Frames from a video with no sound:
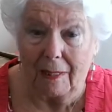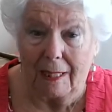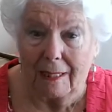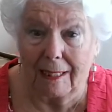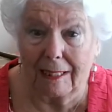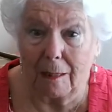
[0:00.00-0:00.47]

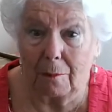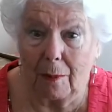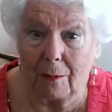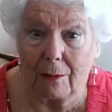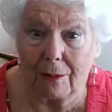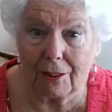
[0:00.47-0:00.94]
little
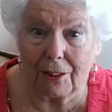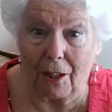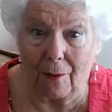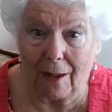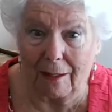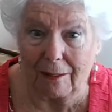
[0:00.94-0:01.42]
boats go
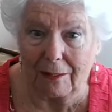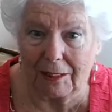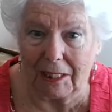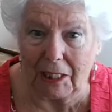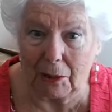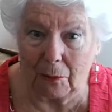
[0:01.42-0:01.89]
out and
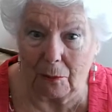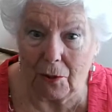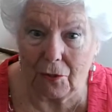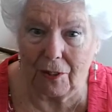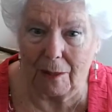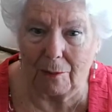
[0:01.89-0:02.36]
take you on
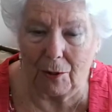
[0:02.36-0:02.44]
trips.